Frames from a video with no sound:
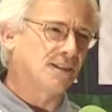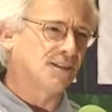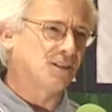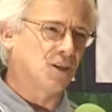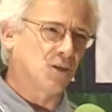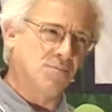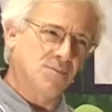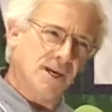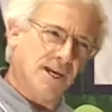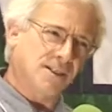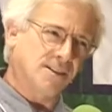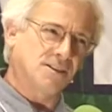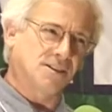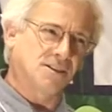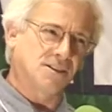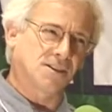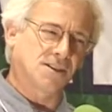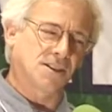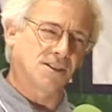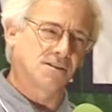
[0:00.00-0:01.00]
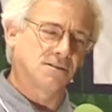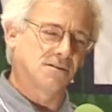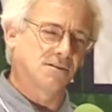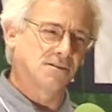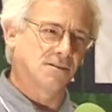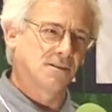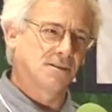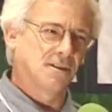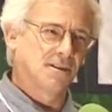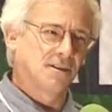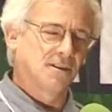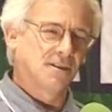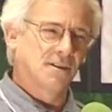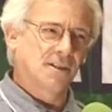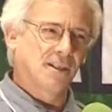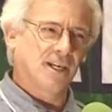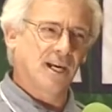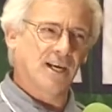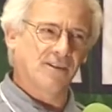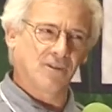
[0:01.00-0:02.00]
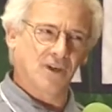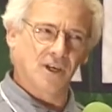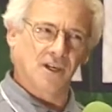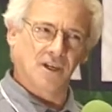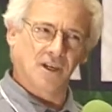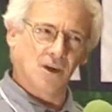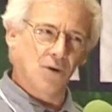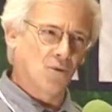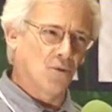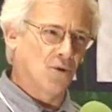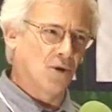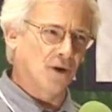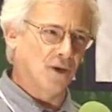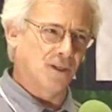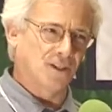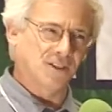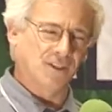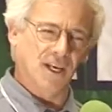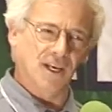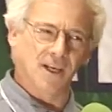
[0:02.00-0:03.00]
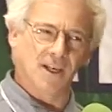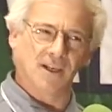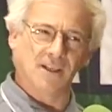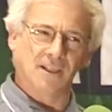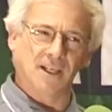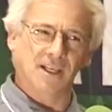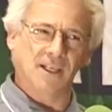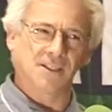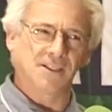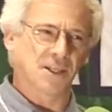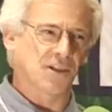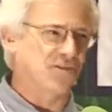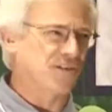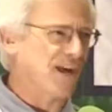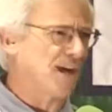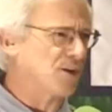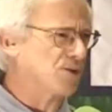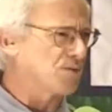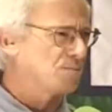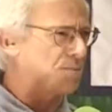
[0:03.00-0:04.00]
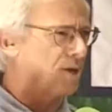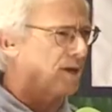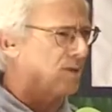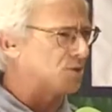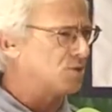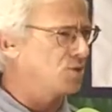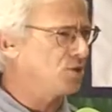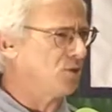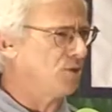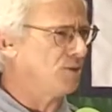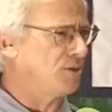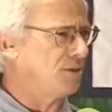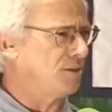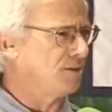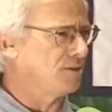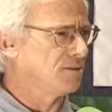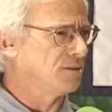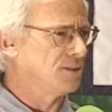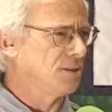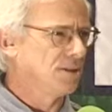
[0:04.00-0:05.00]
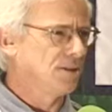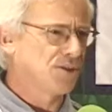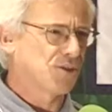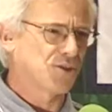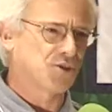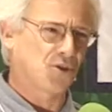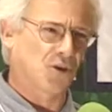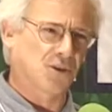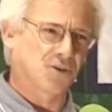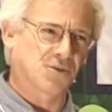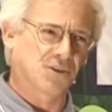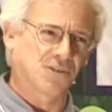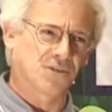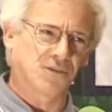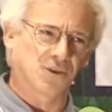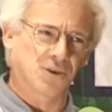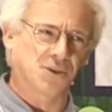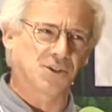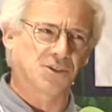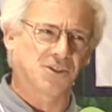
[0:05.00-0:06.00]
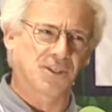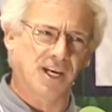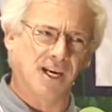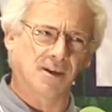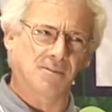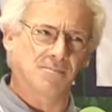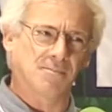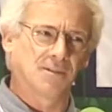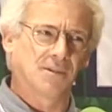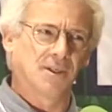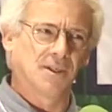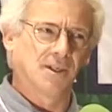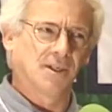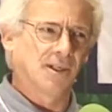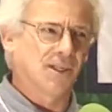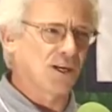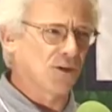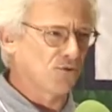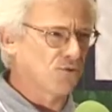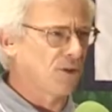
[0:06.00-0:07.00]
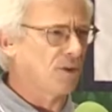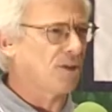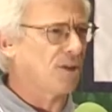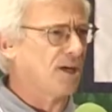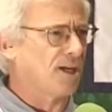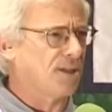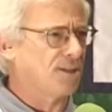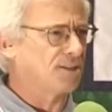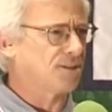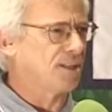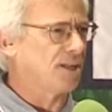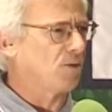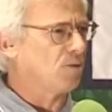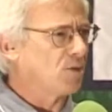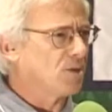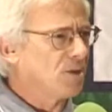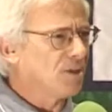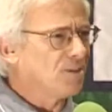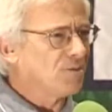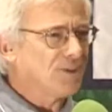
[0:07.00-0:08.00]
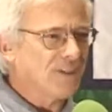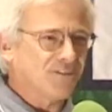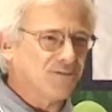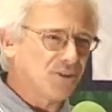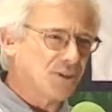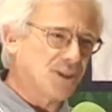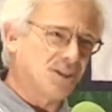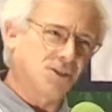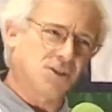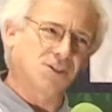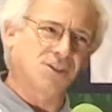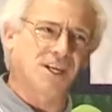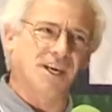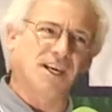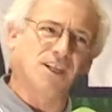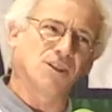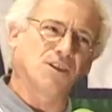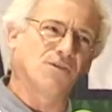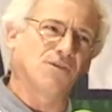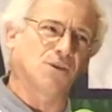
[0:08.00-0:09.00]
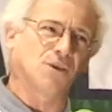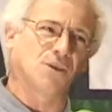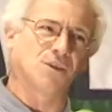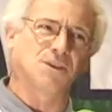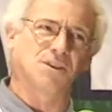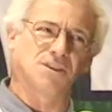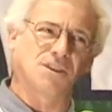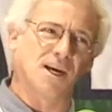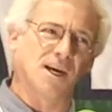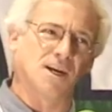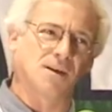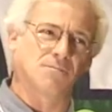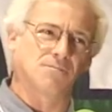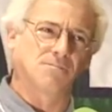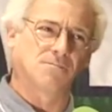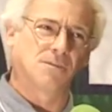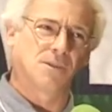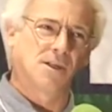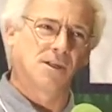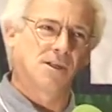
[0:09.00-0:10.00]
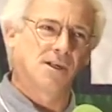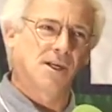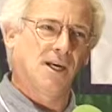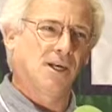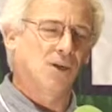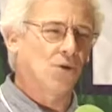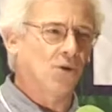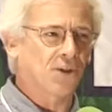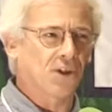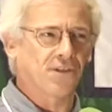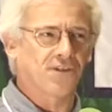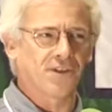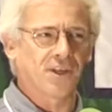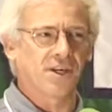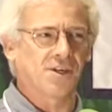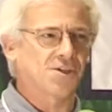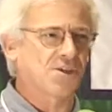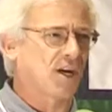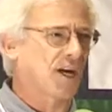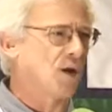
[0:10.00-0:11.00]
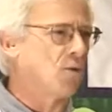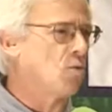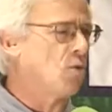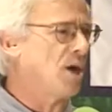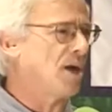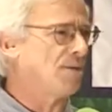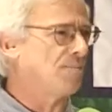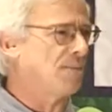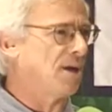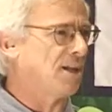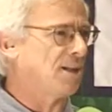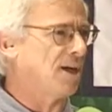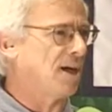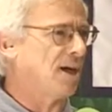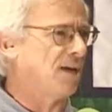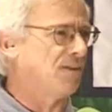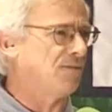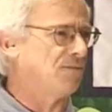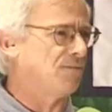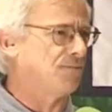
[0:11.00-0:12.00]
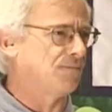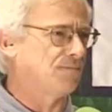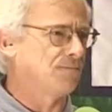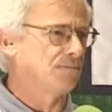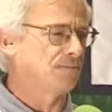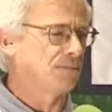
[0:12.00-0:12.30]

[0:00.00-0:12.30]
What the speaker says: Tibetans have a saying that is a 1,000-mile journey starts with the first step. And I realized that we have really just taken the first step. And all the things that I want in my life,